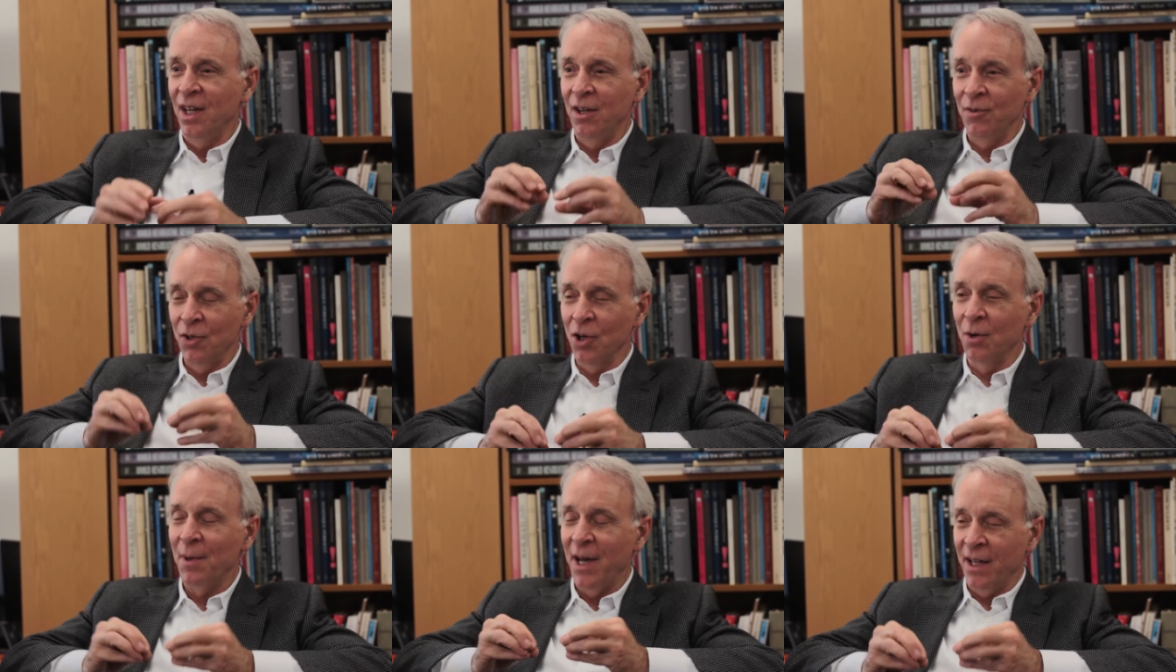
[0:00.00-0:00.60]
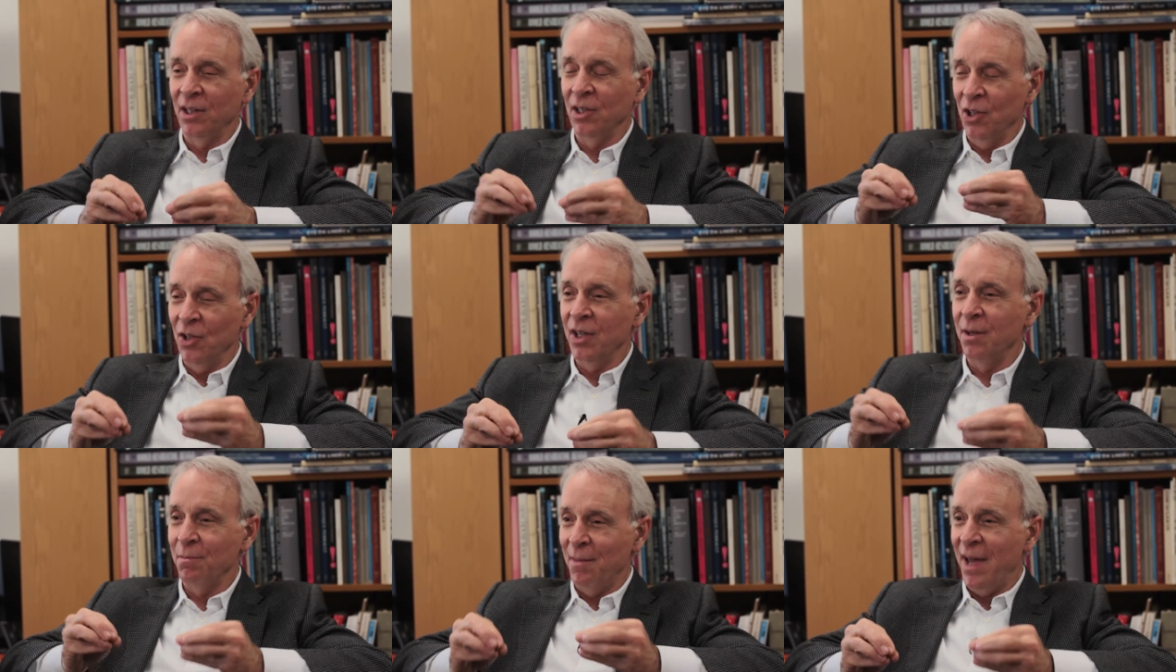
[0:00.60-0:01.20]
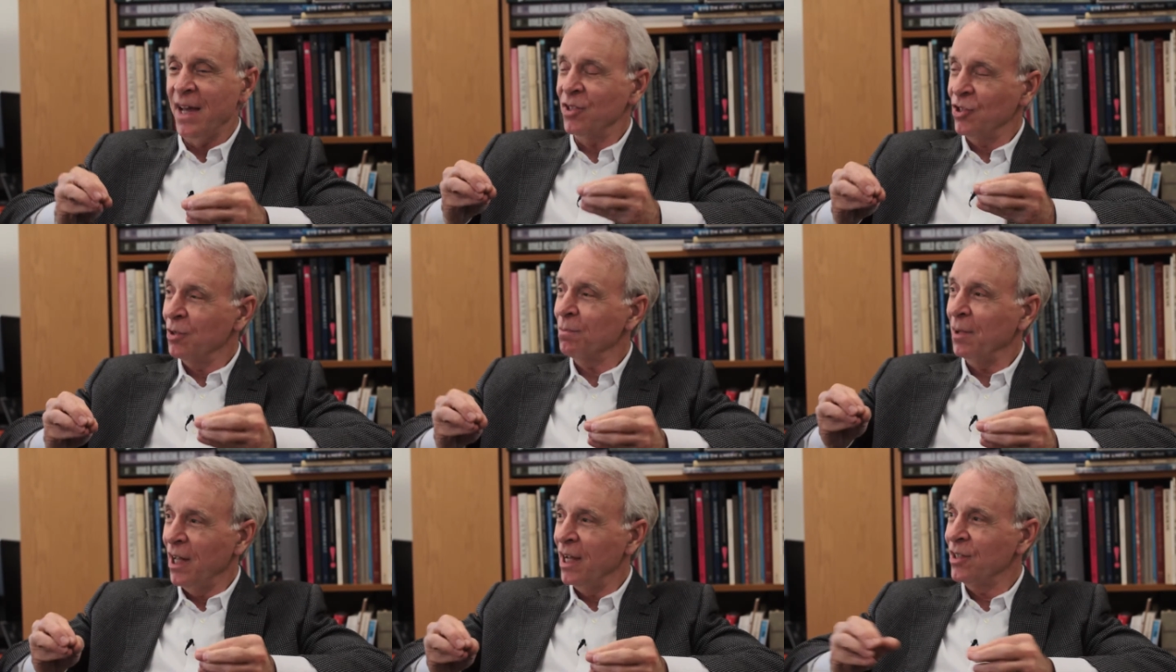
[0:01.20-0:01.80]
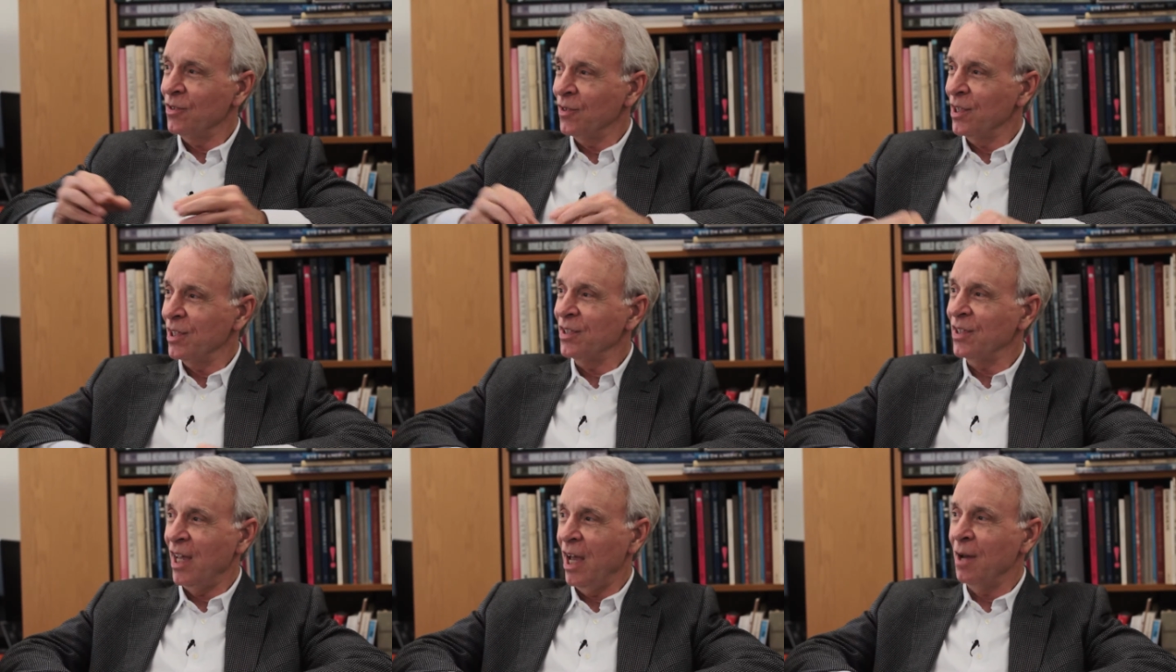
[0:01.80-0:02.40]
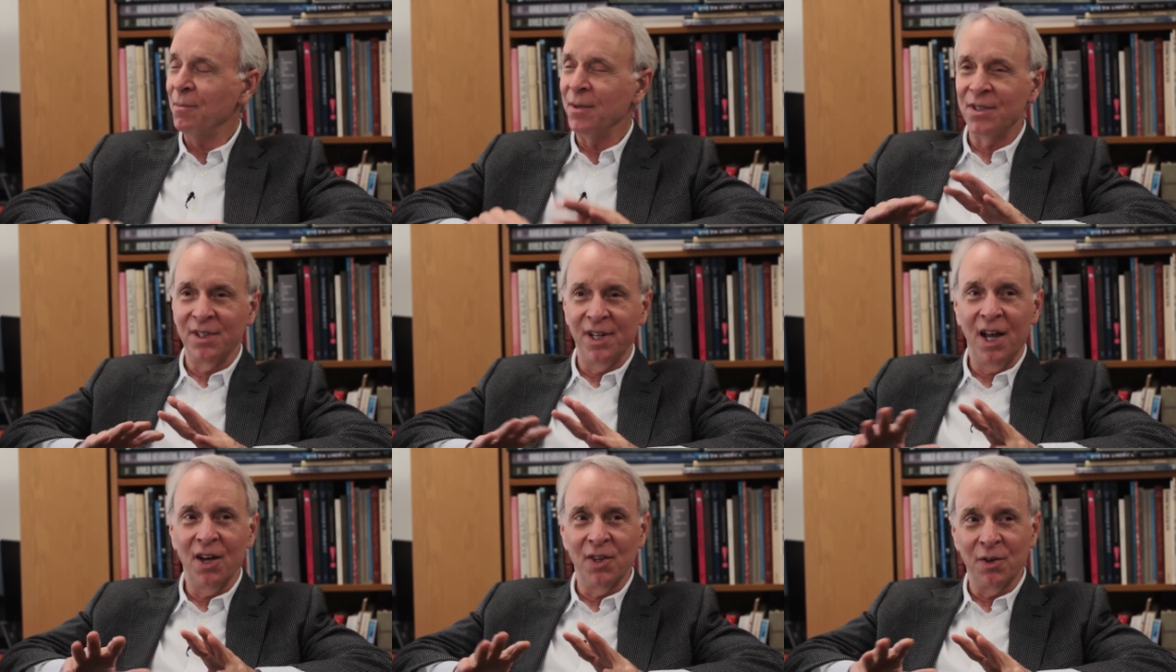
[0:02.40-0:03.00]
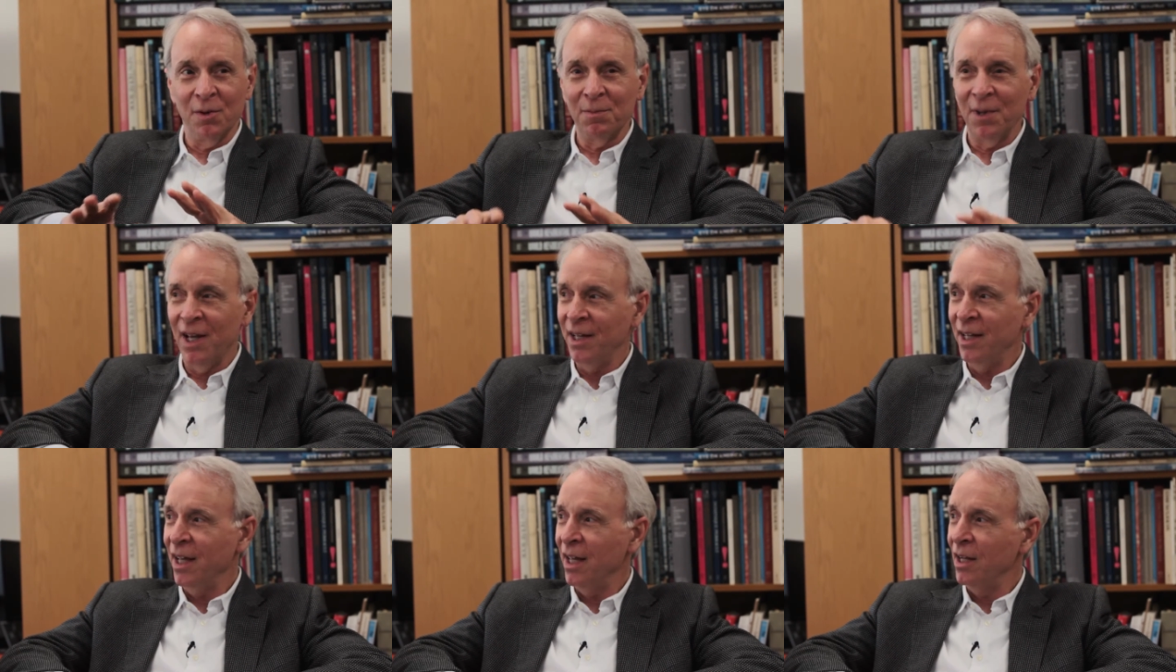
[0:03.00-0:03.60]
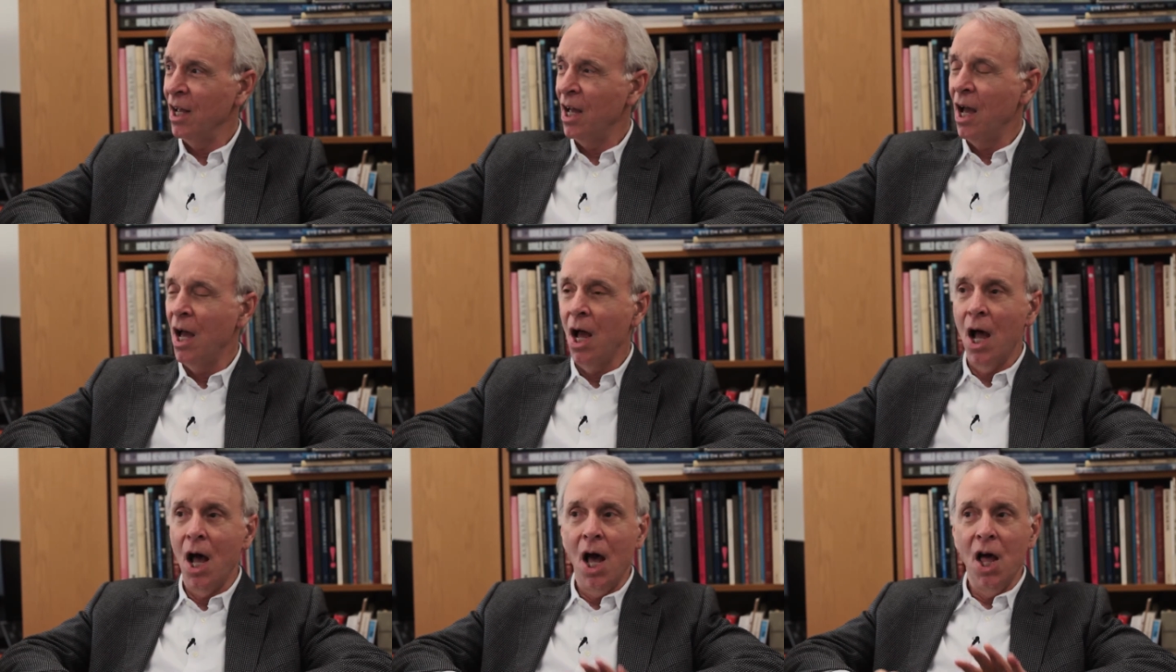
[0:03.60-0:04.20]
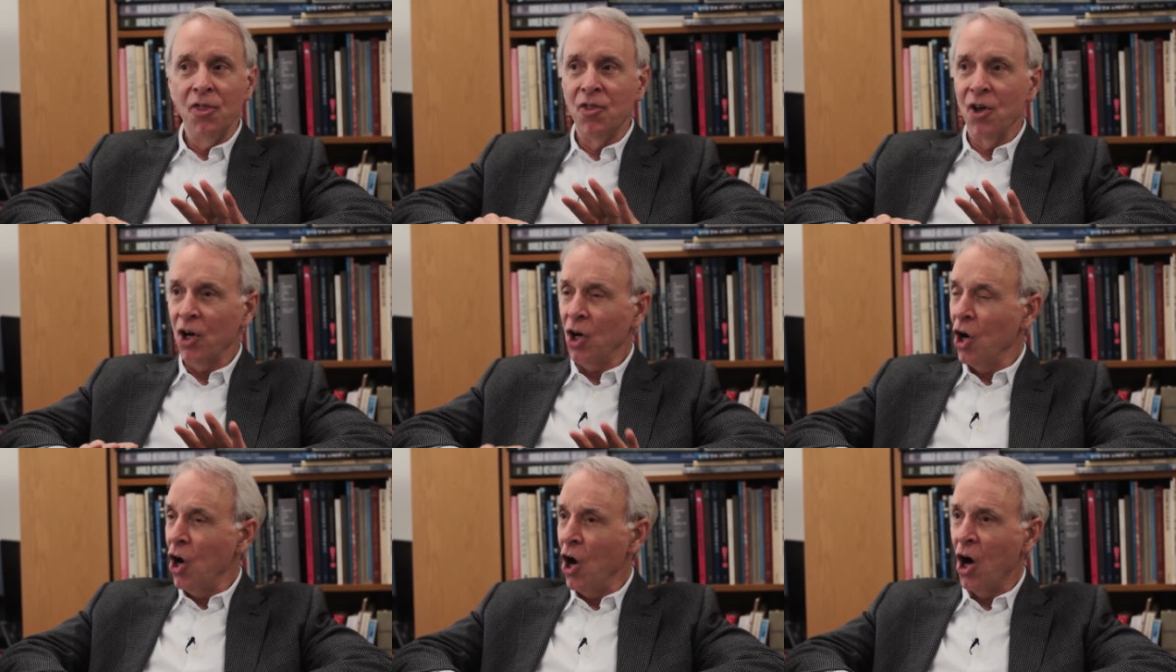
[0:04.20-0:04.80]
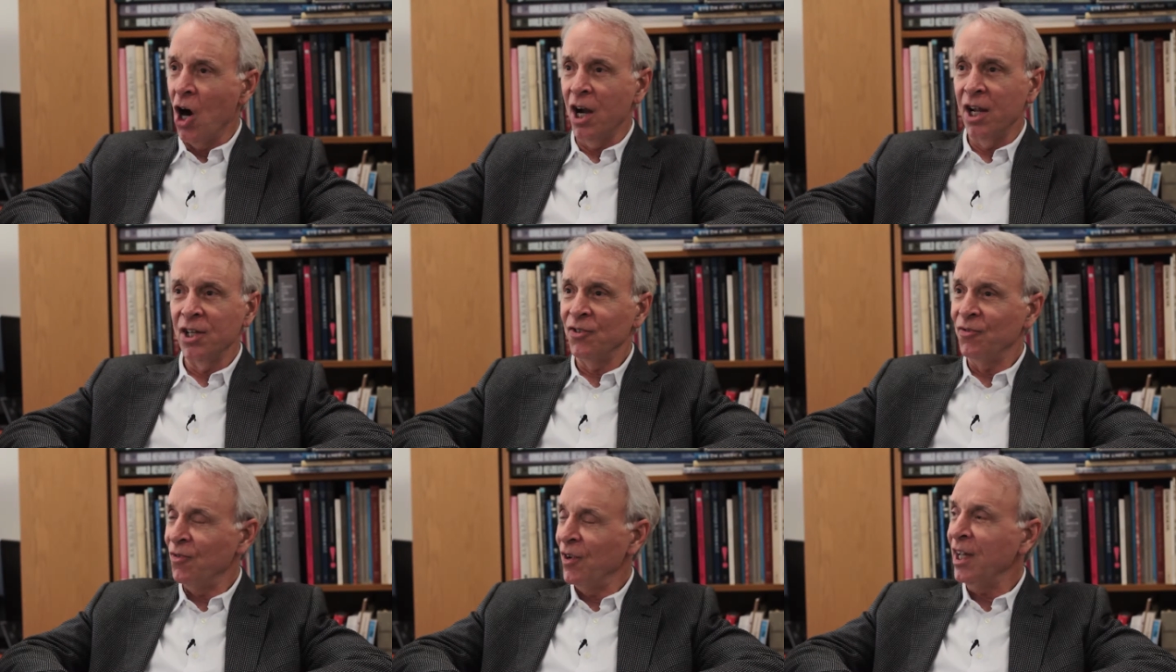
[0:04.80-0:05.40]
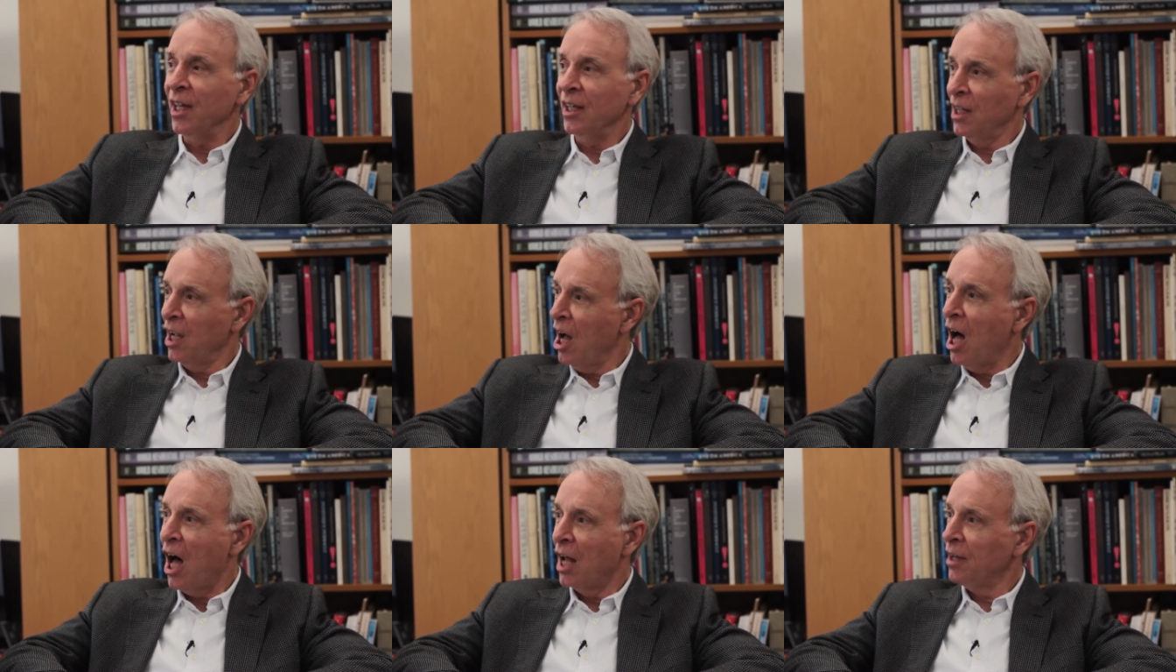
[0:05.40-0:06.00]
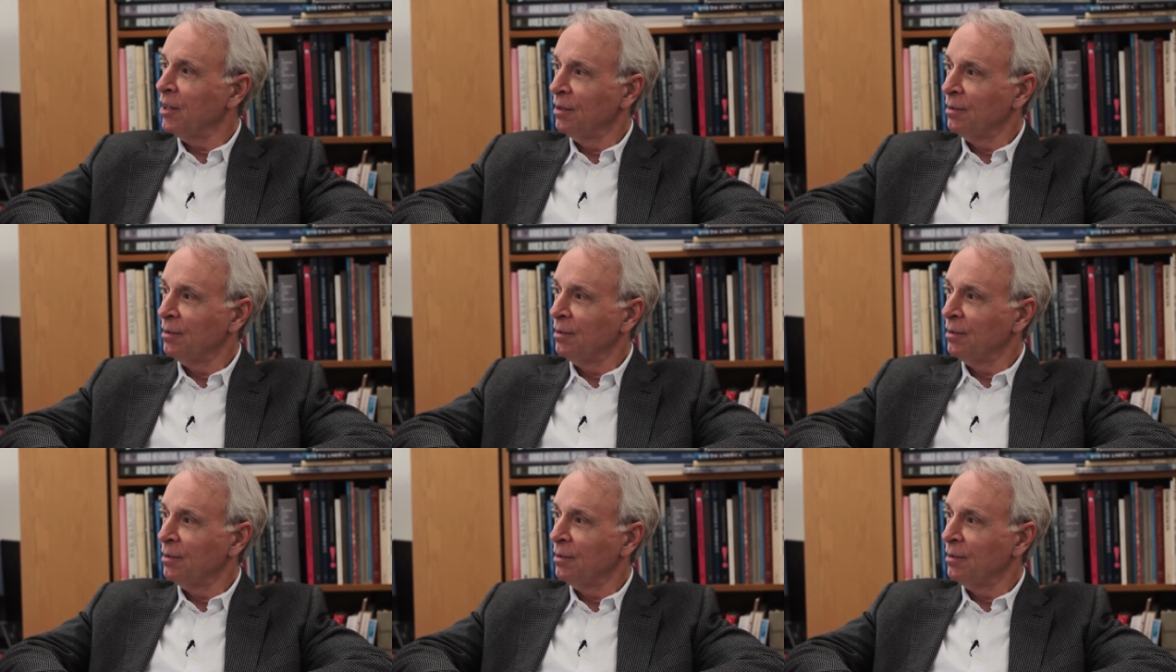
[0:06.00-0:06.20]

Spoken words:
if you go back and look at master plans for this campus and how they were planning it, the car is freaking God.